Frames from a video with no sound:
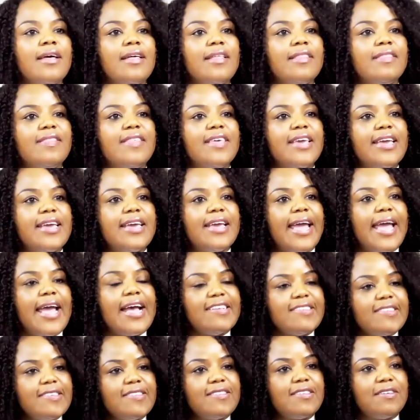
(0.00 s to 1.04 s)
The
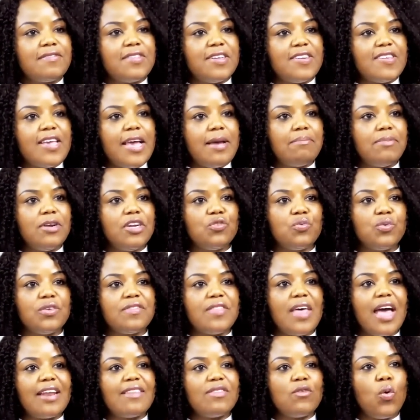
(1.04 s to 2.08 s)
essence of the template was
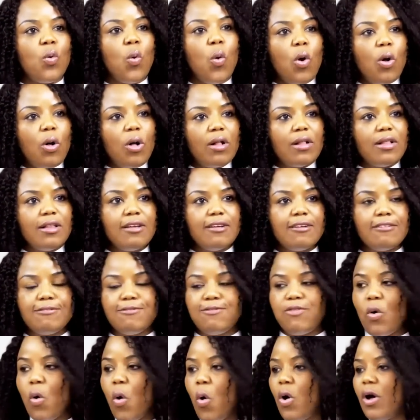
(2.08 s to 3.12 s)
that all
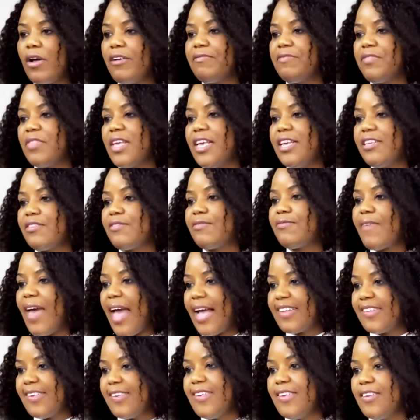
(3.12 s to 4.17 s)
four of these
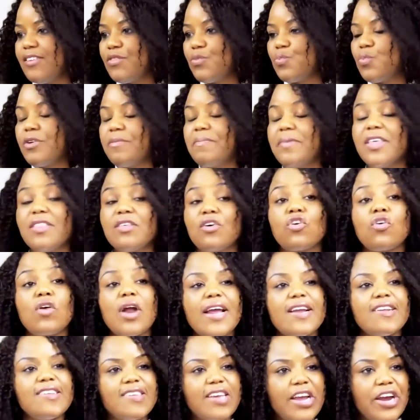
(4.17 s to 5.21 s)
factors would be the
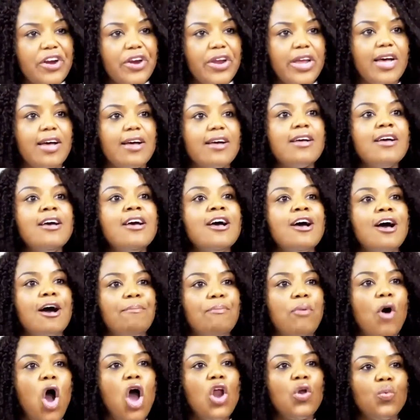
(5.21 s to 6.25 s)
criteria
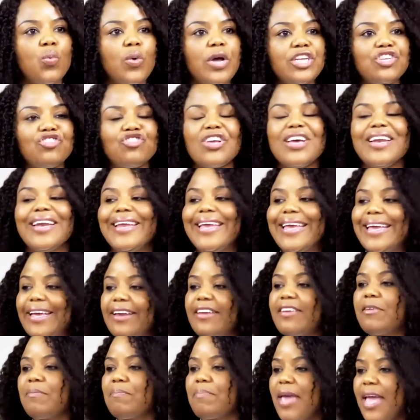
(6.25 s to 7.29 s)
upon which an
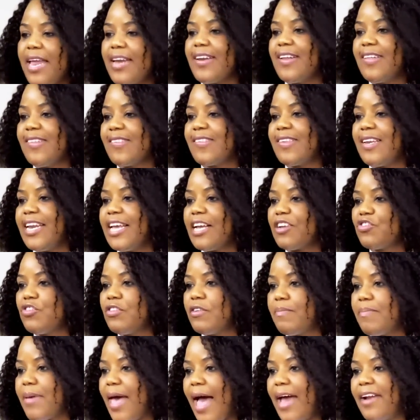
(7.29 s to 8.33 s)
independent selection
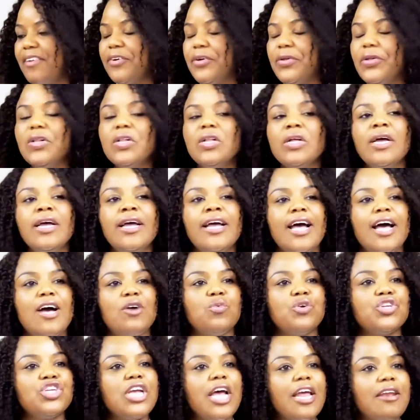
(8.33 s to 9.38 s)
panel,
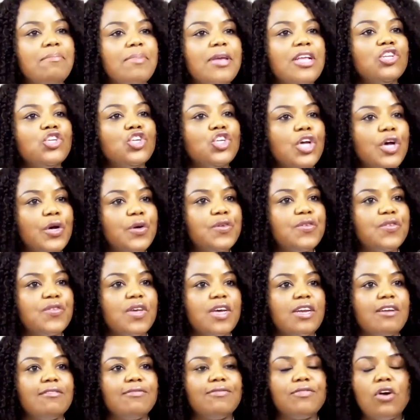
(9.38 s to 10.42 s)
which had been
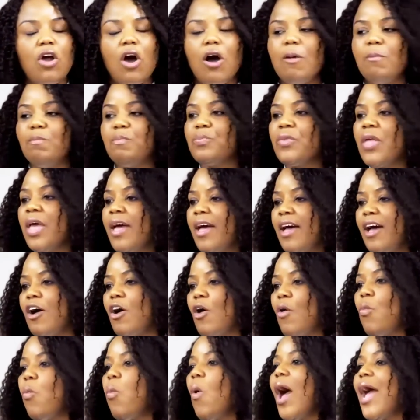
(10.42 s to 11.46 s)
chosen from
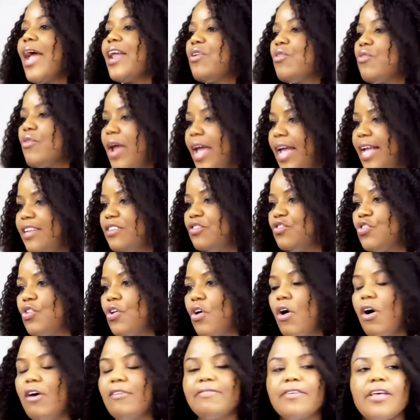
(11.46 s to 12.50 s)
a wide range
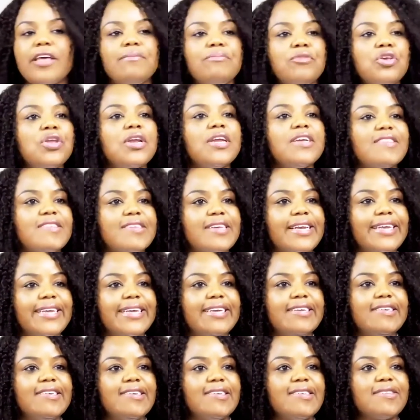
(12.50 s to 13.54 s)
of community
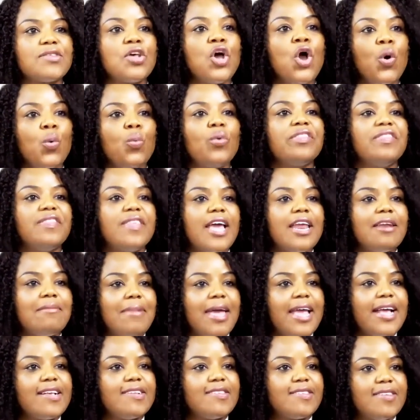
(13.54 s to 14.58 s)
leaders, would then
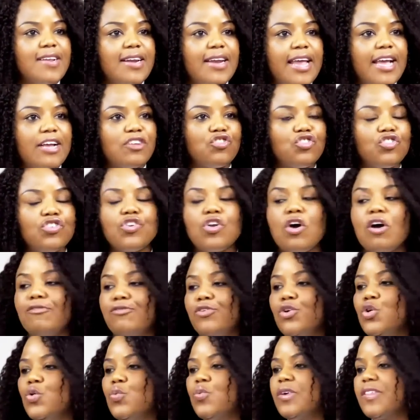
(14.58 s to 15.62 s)
make a selection of
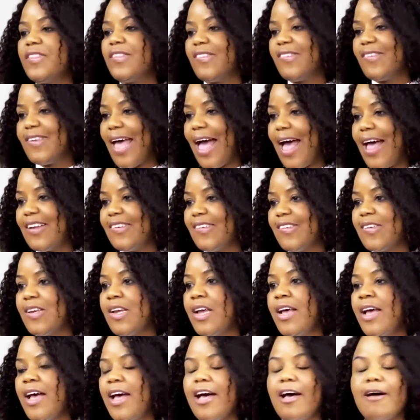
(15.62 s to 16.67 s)
who would stand
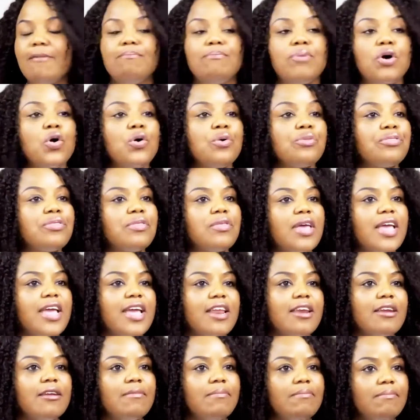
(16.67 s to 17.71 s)
both
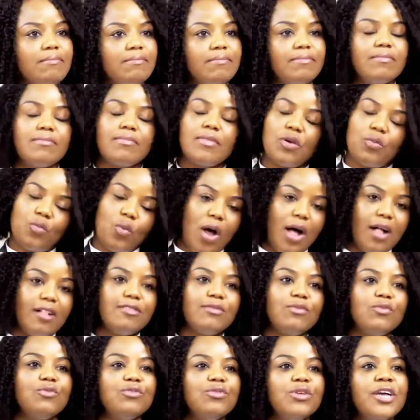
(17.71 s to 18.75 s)
in, well,
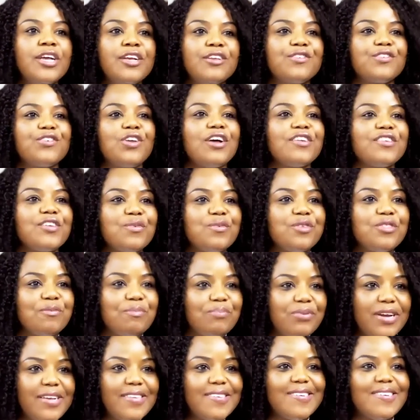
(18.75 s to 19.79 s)
starting with the
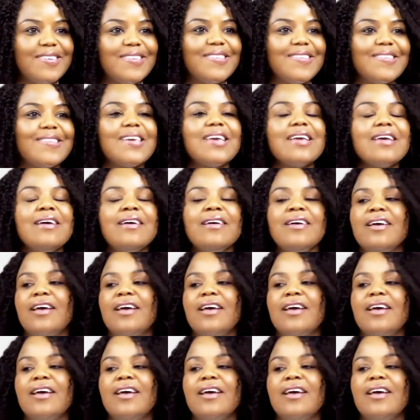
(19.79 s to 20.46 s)
presidency.